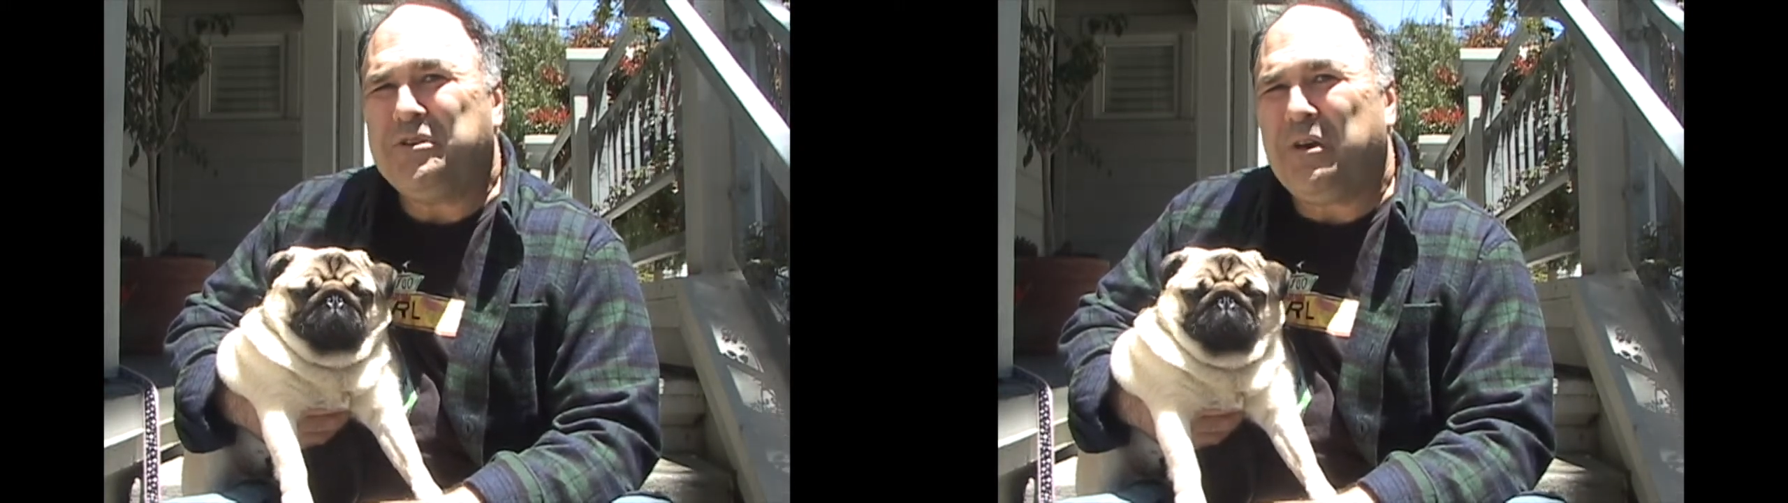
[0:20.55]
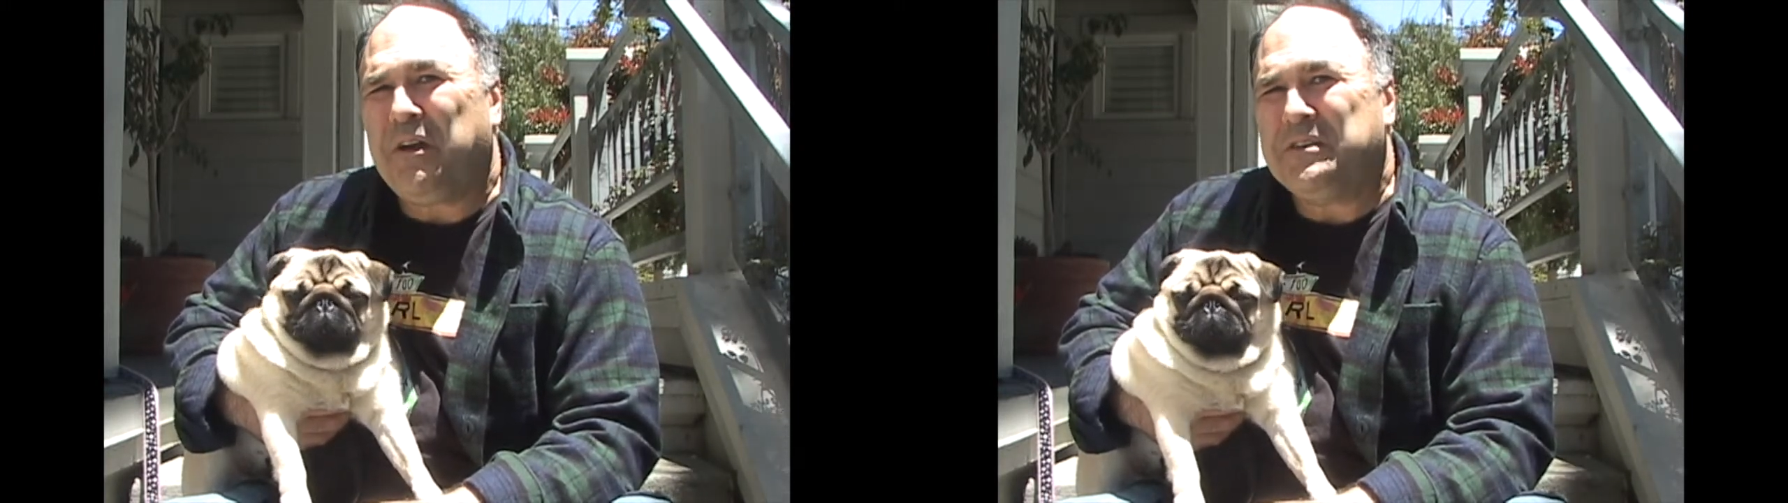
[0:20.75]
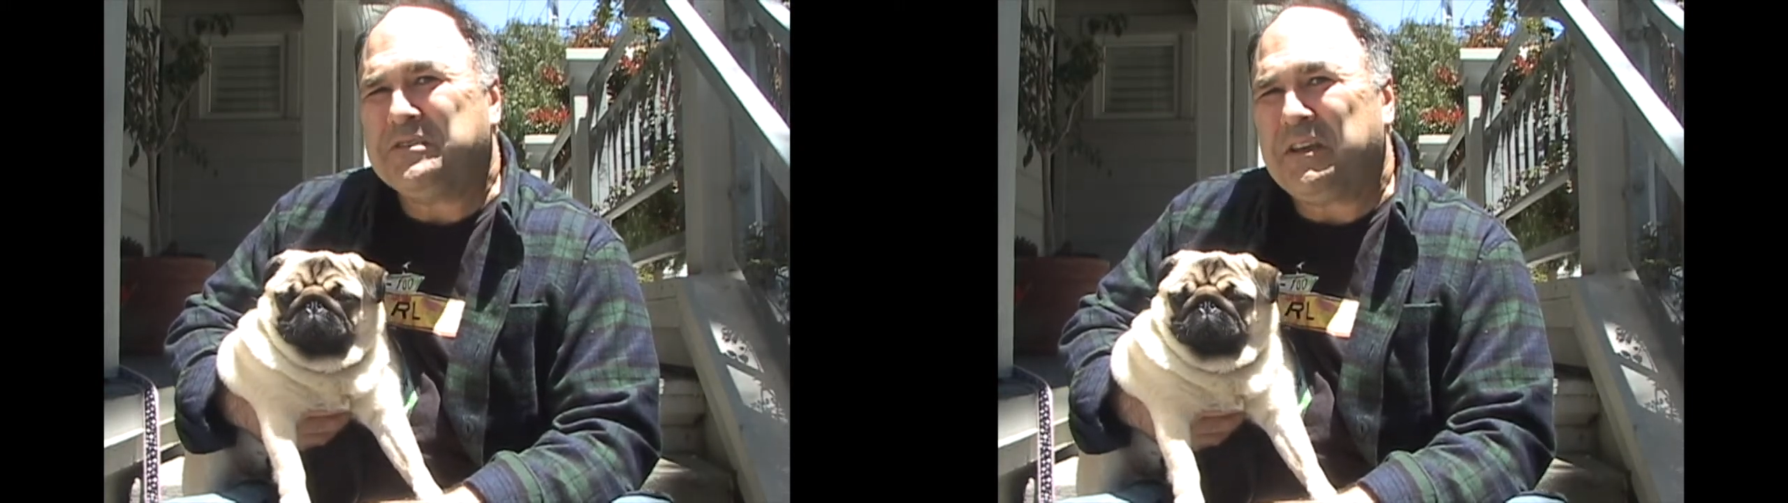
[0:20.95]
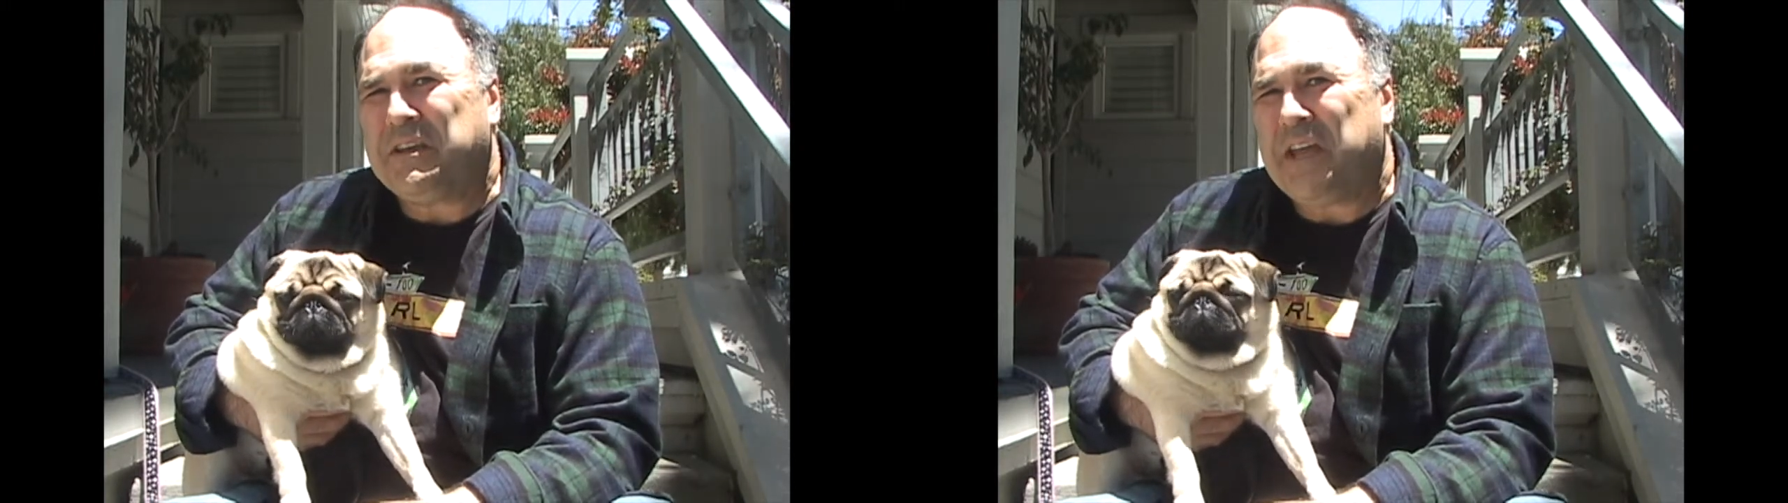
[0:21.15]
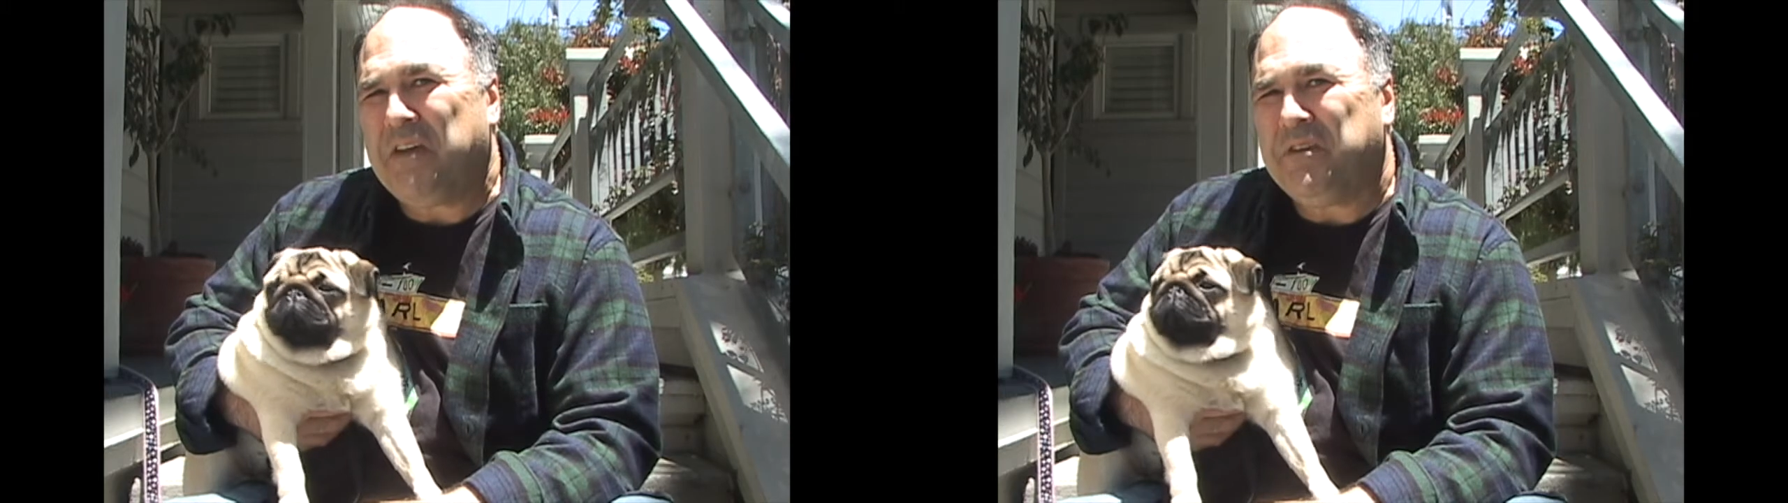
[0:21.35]
dog is
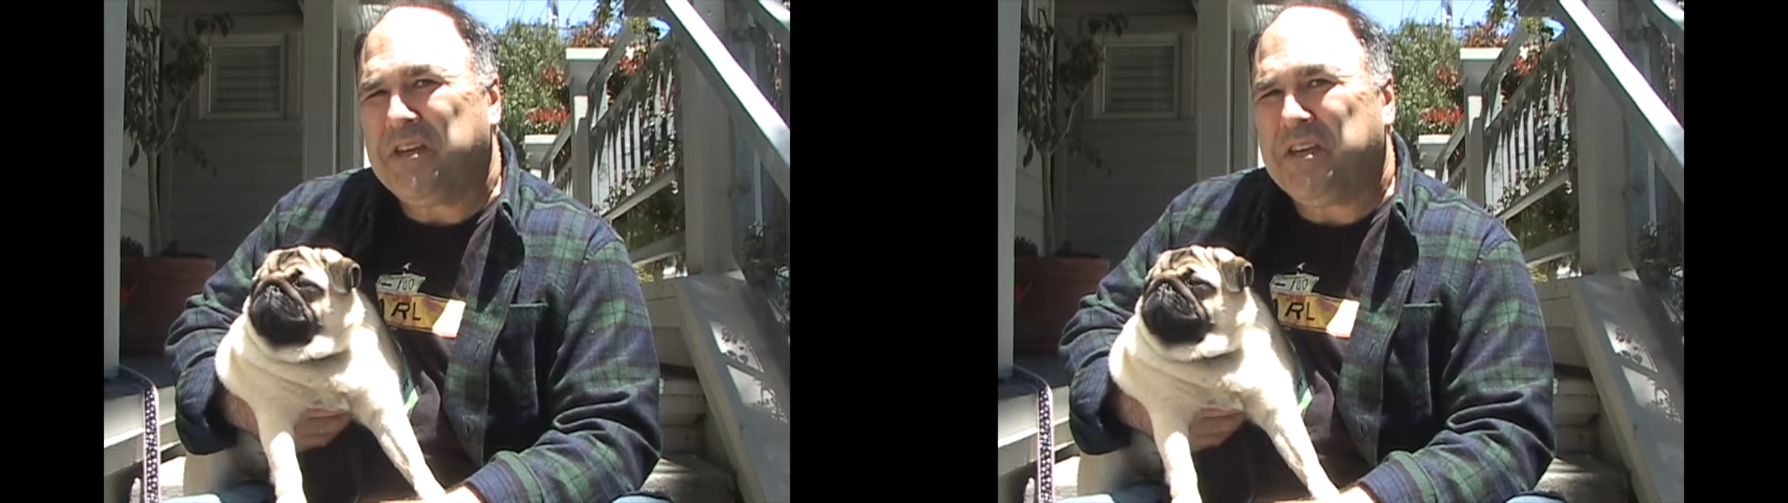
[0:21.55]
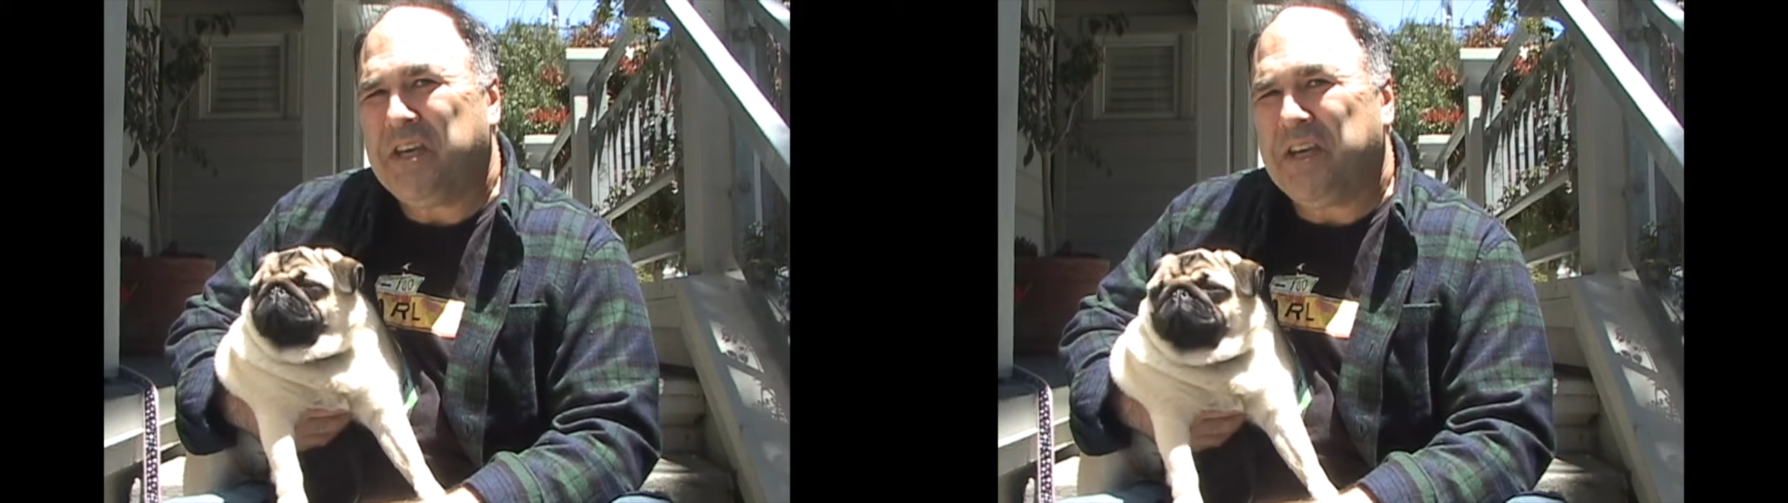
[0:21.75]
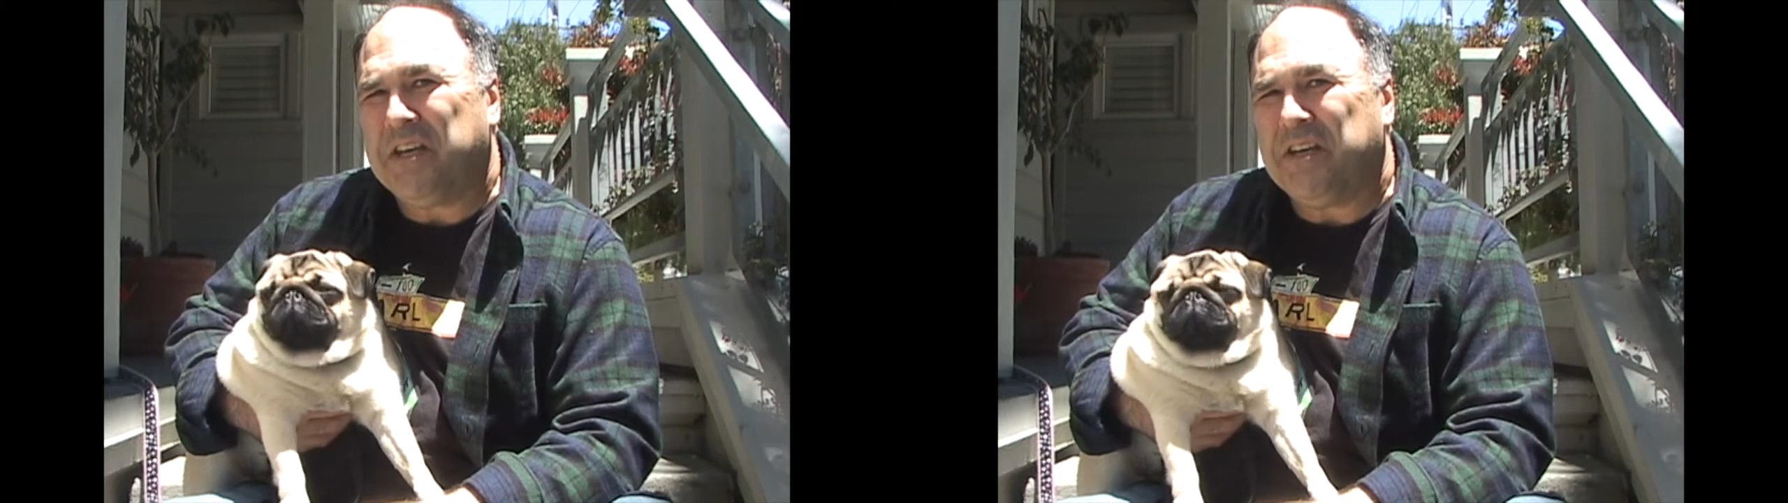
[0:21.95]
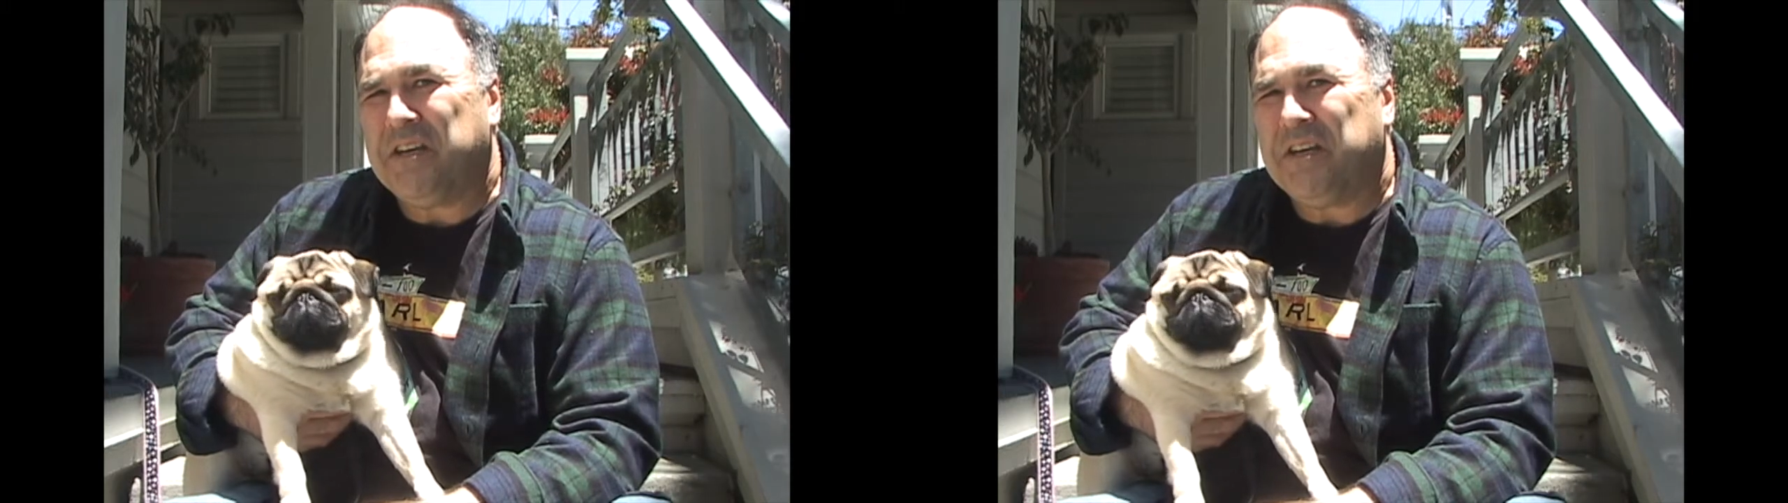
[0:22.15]
like having a kid.